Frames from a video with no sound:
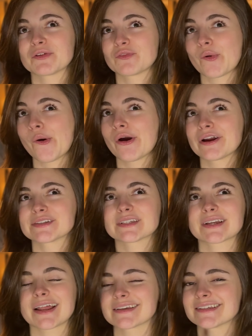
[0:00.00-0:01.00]
of course,
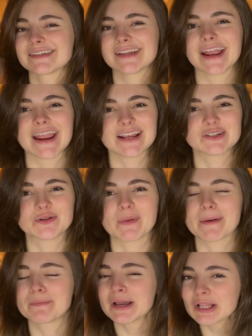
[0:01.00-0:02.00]
gotta stay to my
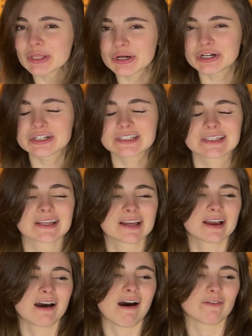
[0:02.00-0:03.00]
pillars
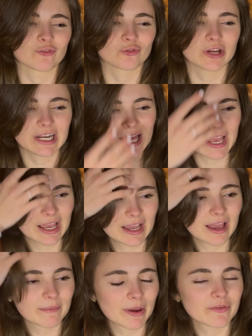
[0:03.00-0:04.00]
of reading
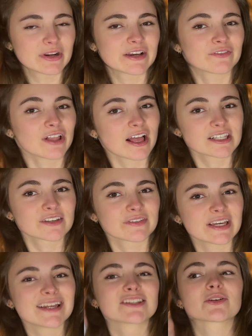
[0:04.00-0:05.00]
and my reading
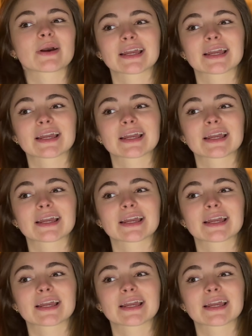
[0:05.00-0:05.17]
philosophy, and so I